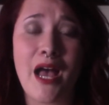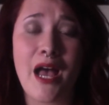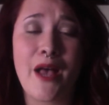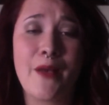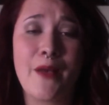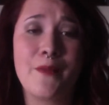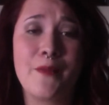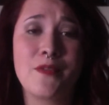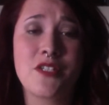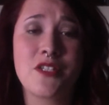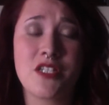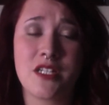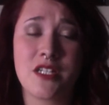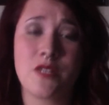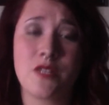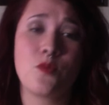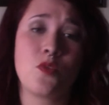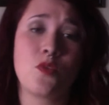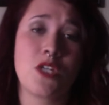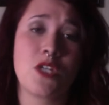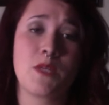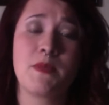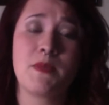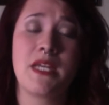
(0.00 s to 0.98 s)
She did
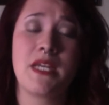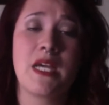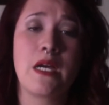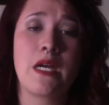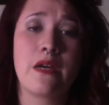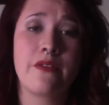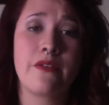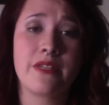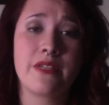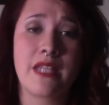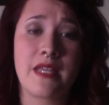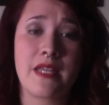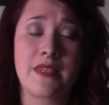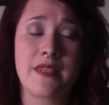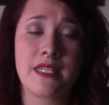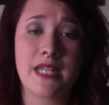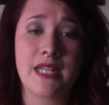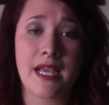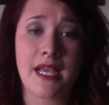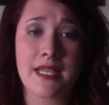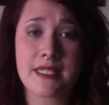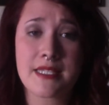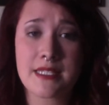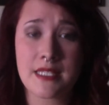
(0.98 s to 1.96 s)
warn me, however, that the
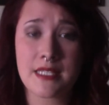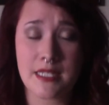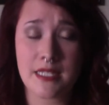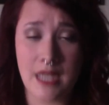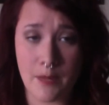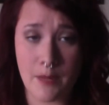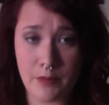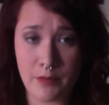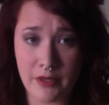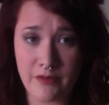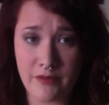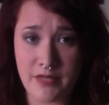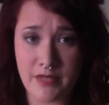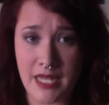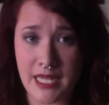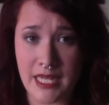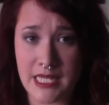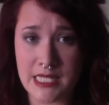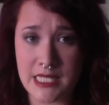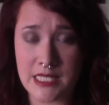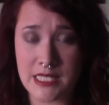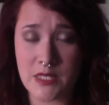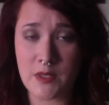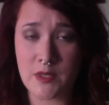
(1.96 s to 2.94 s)
next couple of
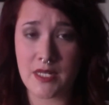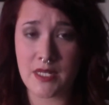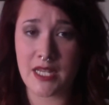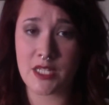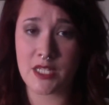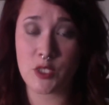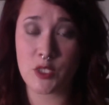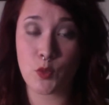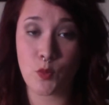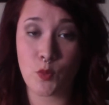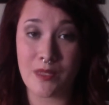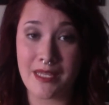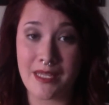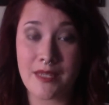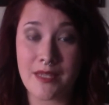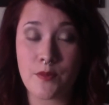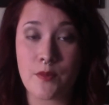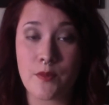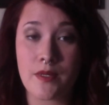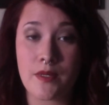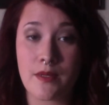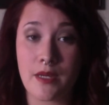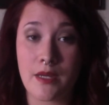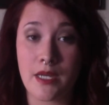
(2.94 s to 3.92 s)
days to the next week,
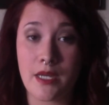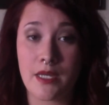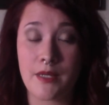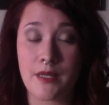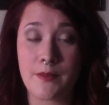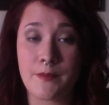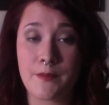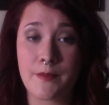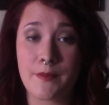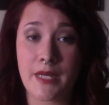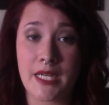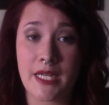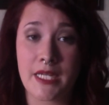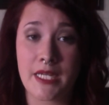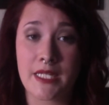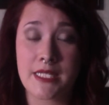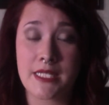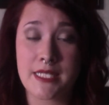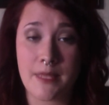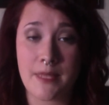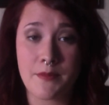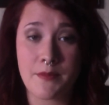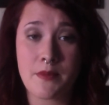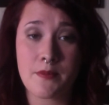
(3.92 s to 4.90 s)
my
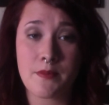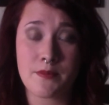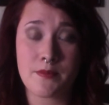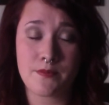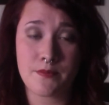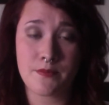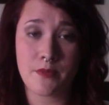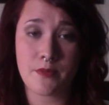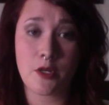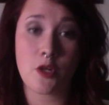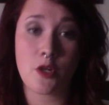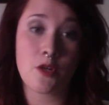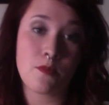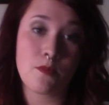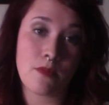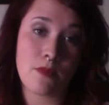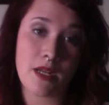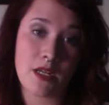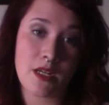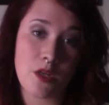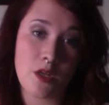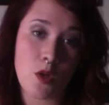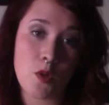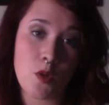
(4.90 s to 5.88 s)
septum or
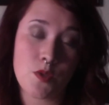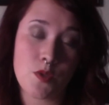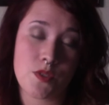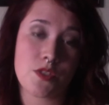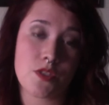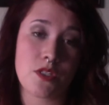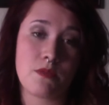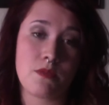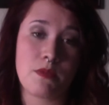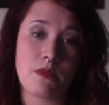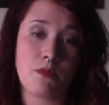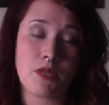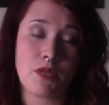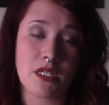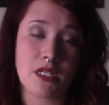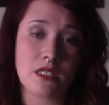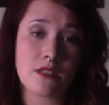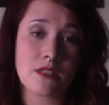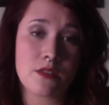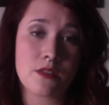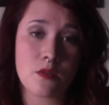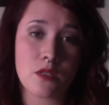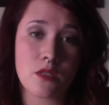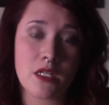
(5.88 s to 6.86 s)
my nose was going to be pretty
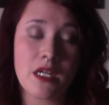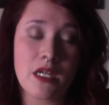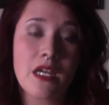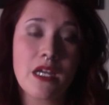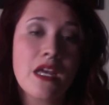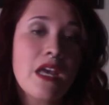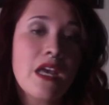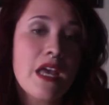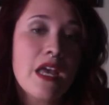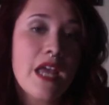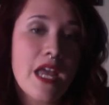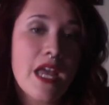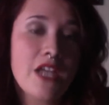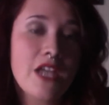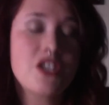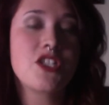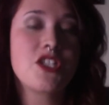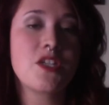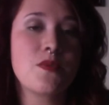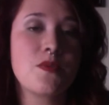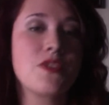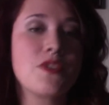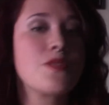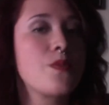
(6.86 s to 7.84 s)
sore, and
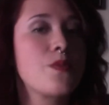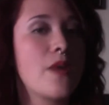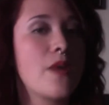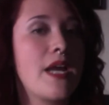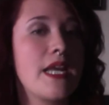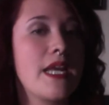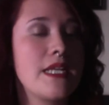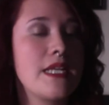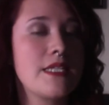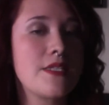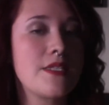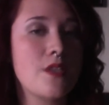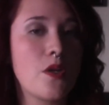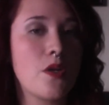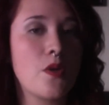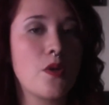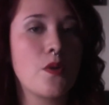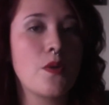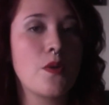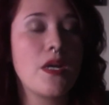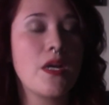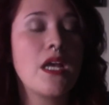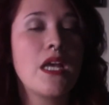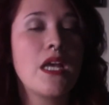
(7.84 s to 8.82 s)
she was right. So